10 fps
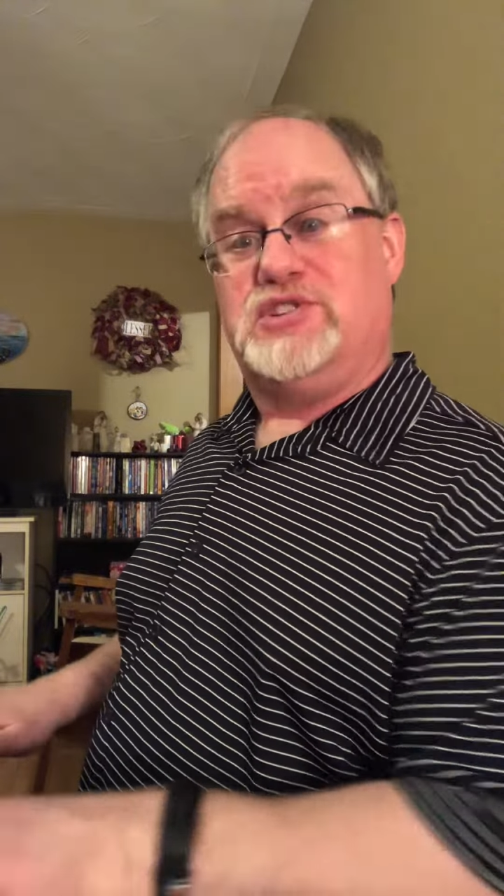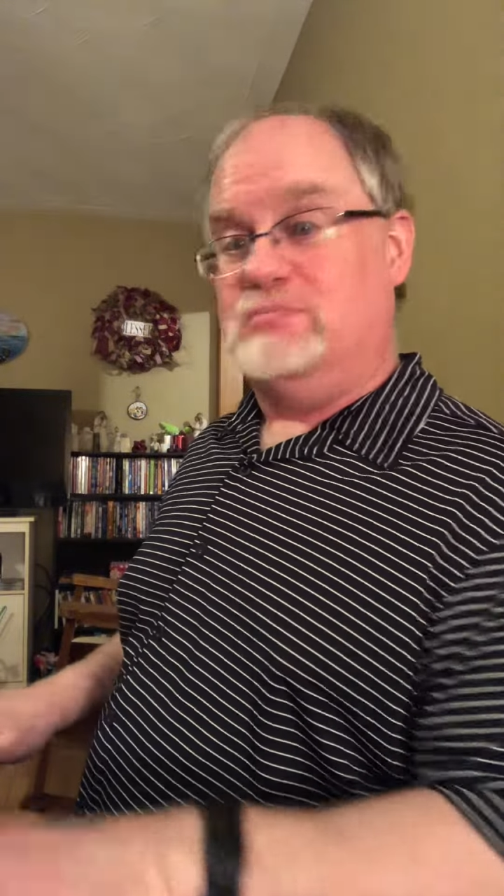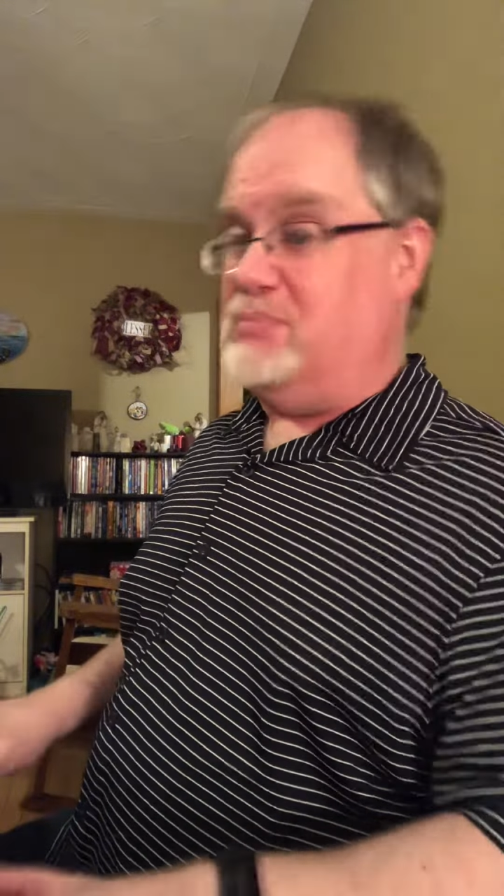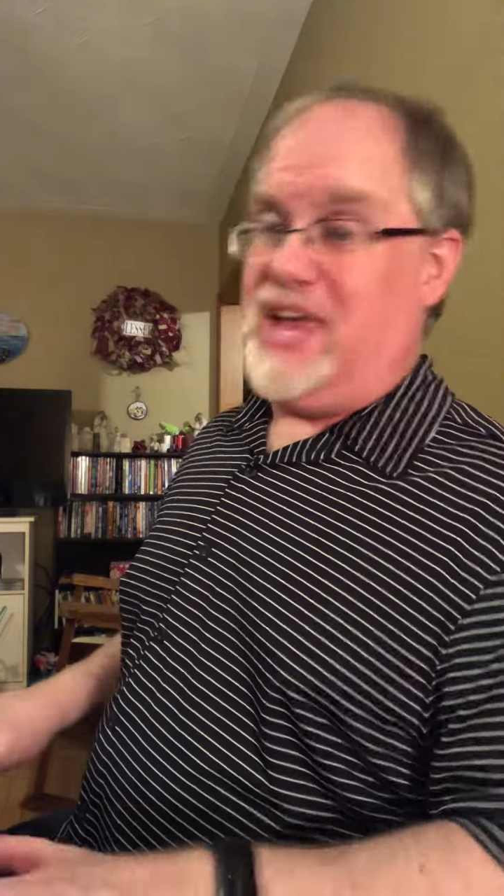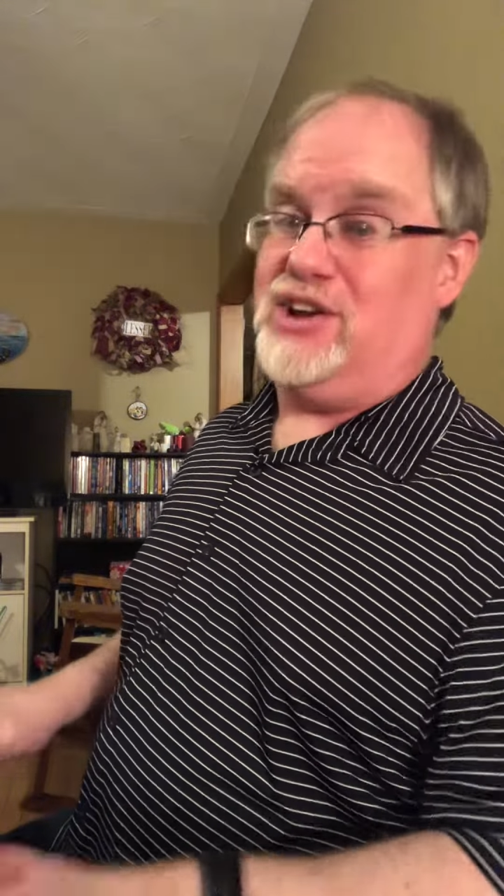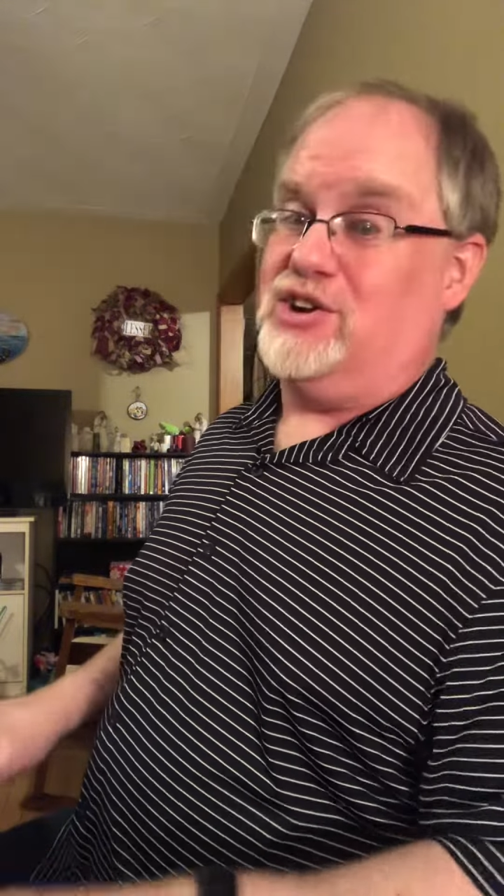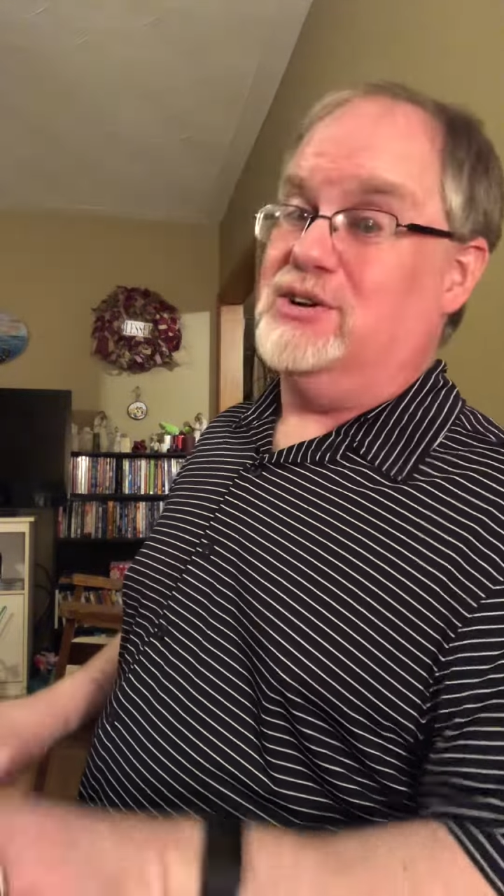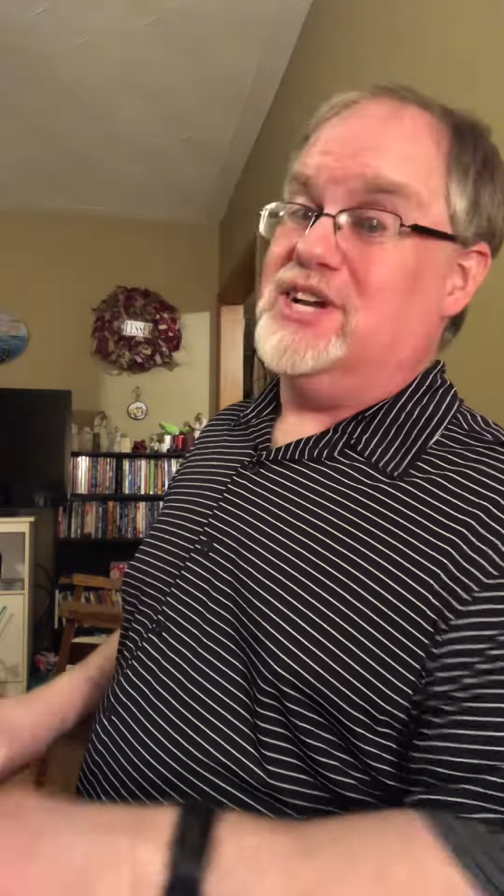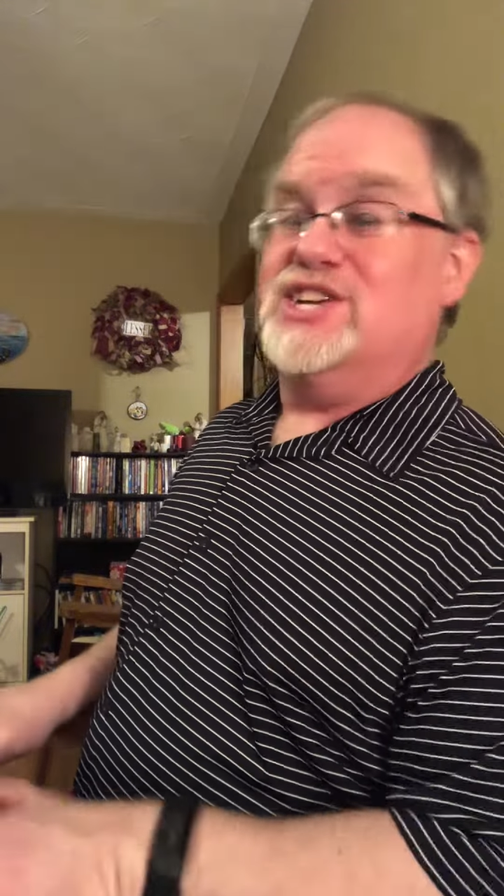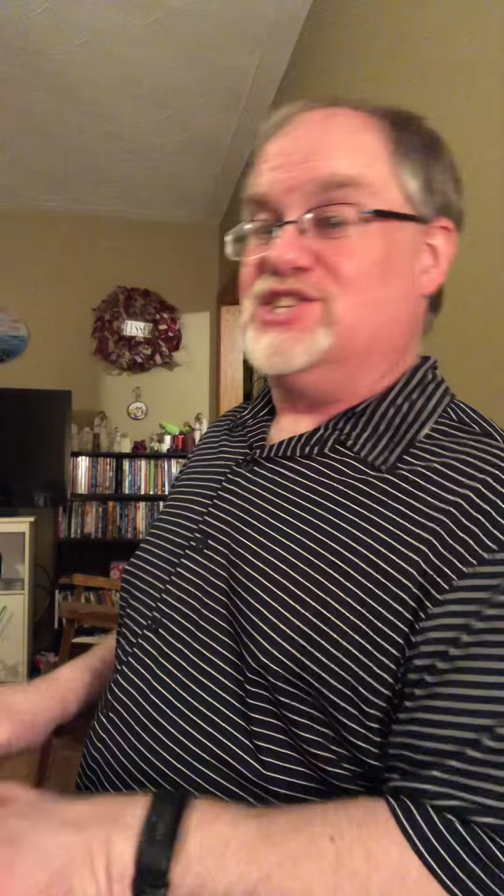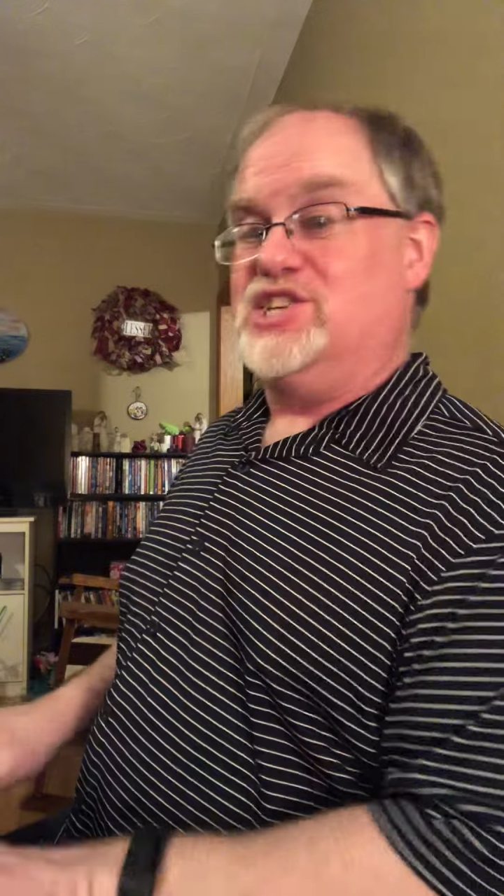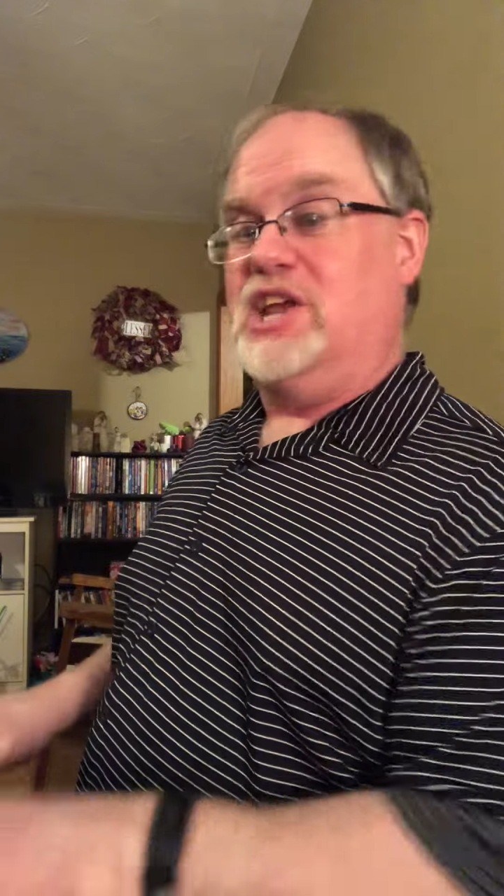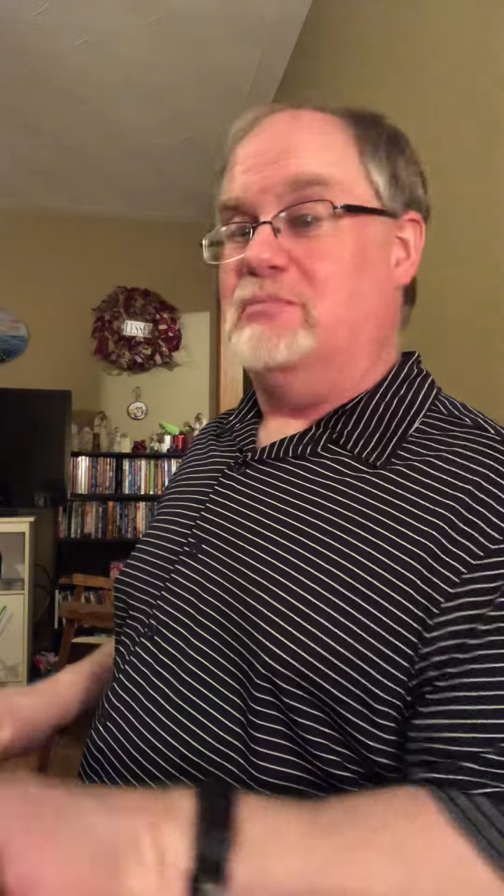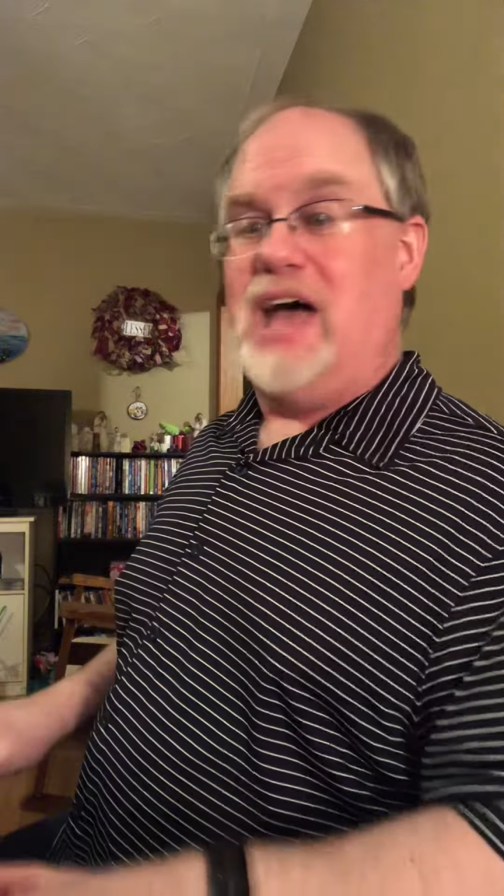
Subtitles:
and Baker seem